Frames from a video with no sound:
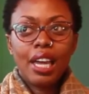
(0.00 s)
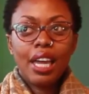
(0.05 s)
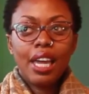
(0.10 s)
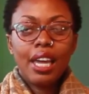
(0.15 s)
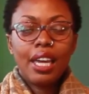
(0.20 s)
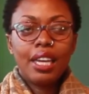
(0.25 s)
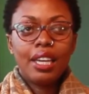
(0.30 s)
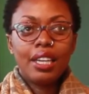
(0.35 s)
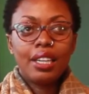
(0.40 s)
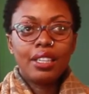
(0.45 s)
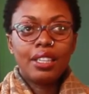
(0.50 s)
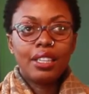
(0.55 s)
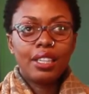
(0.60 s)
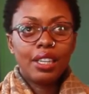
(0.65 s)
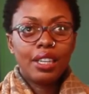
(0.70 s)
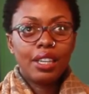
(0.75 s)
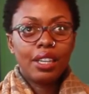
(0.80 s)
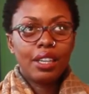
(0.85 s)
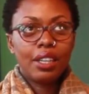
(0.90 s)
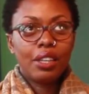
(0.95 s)
in
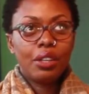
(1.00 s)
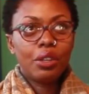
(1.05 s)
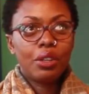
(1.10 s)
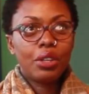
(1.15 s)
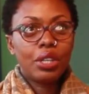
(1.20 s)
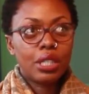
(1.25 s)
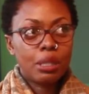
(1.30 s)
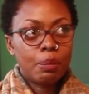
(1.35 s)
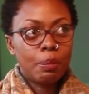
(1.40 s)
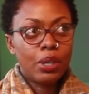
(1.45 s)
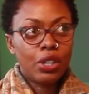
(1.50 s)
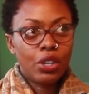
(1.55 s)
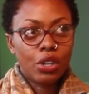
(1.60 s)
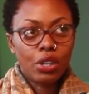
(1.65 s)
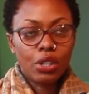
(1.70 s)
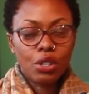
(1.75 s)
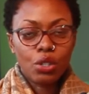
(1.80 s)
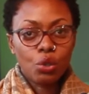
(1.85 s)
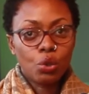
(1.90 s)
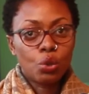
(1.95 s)
this period,
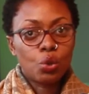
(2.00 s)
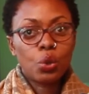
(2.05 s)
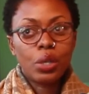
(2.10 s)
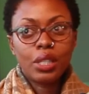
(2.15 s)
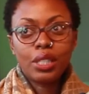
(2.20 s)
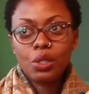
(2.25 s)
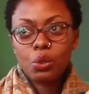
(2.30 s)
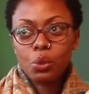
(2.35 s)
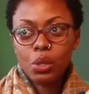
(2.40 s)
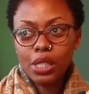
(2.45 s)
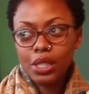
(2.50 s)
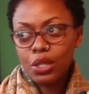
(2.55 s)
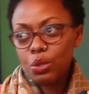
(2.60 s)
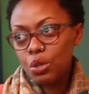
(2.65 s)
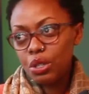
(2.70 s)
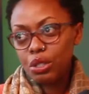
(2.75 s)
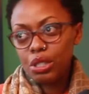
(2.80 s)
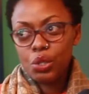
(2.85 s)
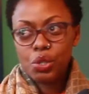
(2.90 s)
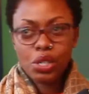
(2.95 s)
2020,
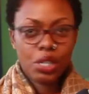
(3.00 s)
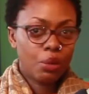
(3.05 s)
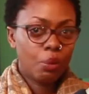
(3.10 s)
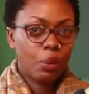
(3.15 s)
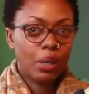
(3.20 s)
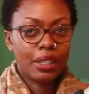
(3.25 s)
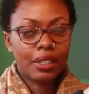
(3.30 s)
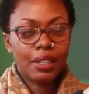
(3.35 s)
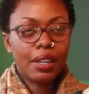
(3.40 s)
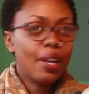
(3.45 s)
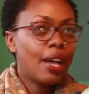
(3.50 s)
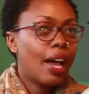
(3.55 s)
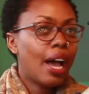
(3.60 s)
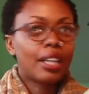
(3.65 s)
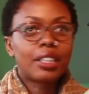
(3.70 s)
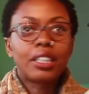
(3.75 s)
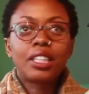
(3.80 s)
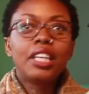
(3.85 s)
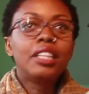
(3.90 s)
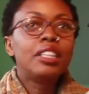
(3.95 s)
2021,
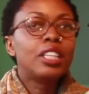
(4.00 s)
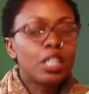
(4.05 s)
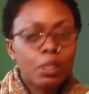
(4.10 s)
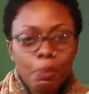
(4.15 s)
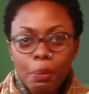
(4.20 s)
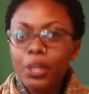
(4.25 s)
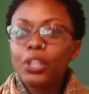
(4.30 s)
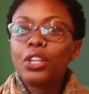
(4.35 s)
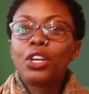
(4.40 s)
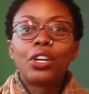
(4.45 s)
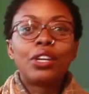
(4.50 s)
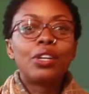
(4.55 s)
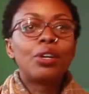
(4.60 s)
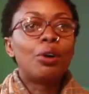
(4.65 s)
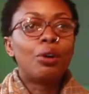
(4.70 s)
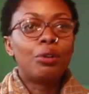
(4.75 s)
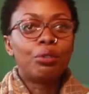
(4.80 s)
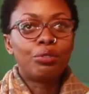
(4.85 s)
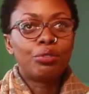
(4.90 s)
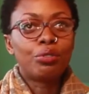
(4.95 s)
in this period
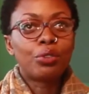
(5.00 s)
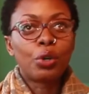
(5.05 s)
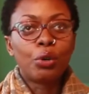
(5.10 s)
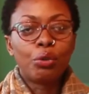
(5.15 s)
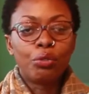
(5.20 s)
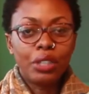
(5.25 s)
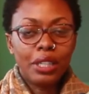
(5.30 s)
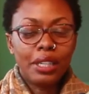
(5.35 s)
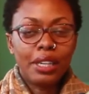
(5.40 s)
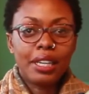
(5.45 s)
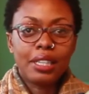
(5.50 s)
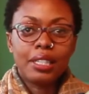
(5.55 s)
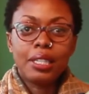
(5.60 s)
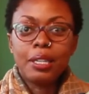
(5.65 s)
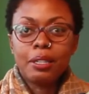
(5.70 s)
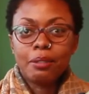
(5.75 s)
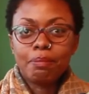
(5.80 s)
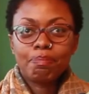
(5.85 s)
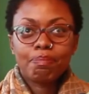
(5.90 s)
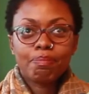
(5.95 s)
of
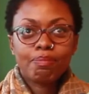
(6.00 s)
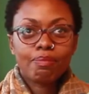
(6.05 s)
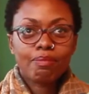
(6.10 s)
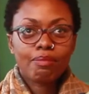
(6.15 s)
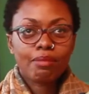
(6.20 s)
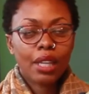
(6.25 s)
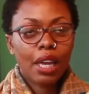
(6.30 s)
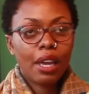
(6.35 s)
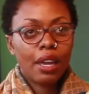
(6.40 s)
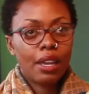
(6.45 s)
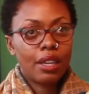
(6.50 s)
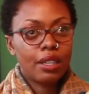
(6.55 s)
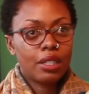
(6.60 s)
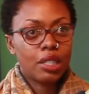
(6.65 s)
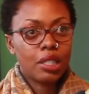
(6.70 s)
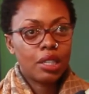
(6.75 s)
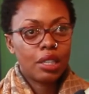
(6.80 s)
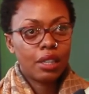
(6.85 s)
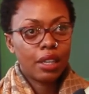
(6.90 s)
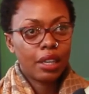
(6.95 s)
COVID-19 and
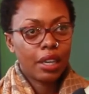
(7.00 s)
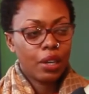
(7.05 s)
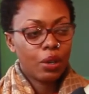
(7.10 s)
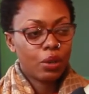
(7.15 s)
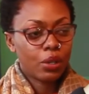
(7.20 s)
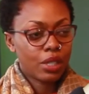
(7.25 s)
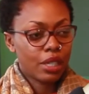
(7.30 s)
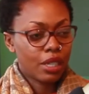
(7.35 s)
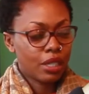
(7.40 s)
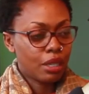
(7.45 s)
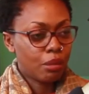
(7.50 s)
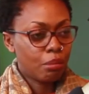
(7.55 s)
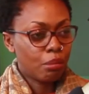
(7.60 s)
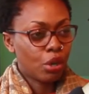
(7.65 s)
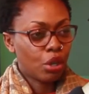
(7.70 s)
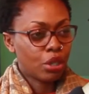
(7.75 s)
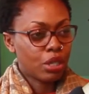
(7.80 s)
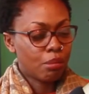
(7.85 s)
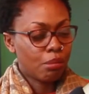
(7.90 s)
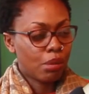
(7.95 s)
the chaos that it
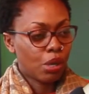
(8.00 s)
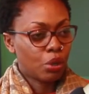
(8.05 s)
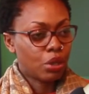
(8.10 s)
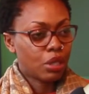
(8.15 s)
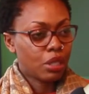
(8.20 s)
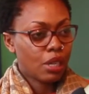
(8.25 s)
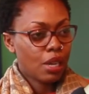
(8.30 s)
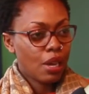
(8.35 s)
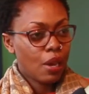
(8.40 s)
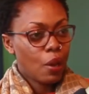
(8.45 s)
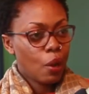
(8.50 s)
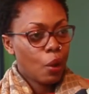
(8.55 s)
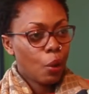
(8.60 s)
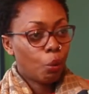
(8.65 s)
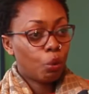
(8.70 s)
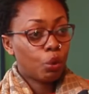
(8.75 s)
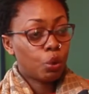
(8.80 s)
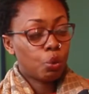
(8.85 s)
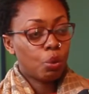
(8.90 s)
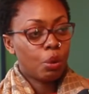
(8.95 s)
brought about.
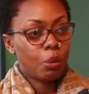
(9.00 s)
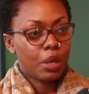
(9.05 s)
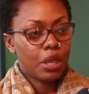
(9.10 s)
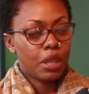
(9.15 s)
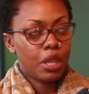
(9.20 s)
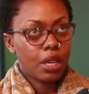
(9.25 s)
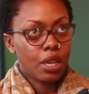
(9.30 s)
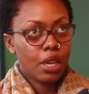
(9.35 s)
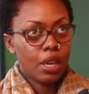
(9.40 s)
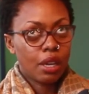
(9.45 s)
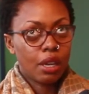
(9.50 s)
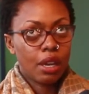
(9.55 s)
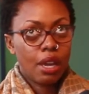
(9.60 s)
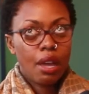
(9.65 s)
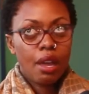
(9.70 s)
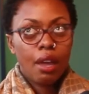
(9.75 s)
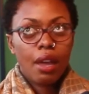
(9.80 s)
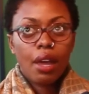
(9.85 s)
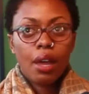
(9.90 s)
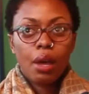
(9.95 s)
What were we thinking
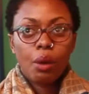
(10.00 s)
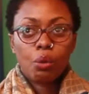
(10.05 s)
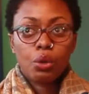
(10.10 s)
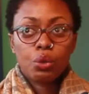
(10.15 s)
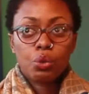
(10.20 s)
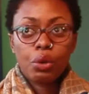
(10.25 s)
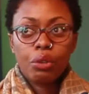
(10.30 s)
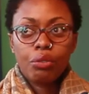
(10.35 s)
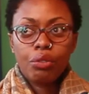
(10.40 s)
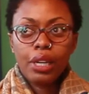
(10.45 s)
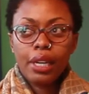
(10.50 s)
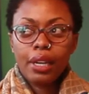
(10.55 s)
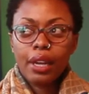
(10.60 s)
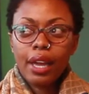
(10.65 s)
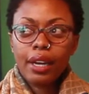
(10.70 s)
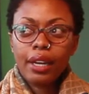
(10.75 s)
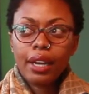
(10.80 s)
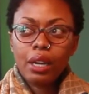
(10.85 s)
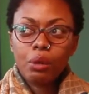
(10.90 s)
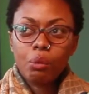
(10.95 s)
and what were we feeling?
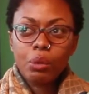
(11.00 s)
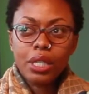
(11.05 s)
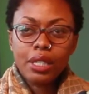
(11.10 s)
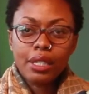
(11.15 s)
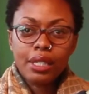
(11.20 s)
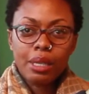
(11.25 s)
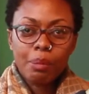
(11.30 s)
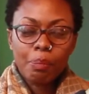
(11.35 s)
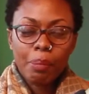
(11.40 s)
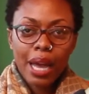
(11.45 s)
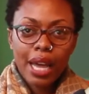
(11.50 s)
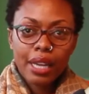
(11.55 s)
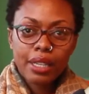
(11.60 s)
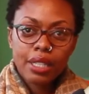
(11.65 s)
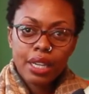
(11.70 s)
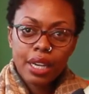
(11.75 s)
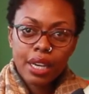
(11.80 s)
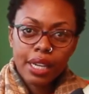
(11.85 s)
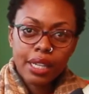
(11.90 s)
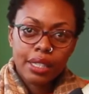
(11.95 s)
And can we see
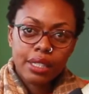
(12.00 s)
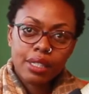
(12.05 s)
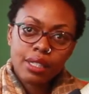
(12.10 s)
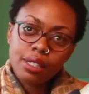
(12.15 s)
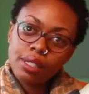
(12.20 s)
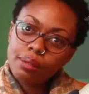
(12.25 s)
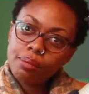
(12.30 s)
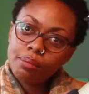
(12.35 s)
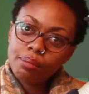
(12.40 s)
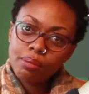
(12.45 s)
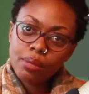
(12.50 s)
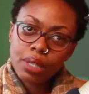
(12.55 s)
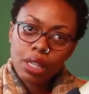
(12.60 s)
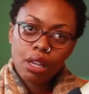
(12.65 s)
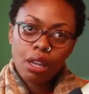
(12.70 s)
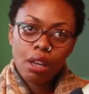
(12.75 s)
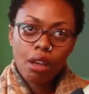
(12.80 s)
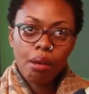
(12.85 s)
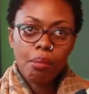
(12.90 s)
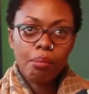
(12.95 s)
patterns
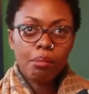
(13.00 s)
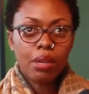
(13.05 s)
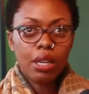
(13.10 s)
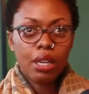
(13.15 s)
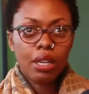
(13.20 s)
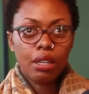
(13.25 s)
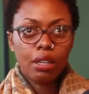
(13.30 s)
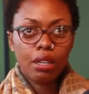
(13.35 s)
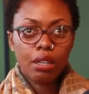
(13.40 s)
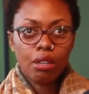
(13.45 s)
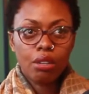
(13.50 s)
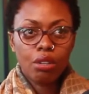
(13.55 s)
in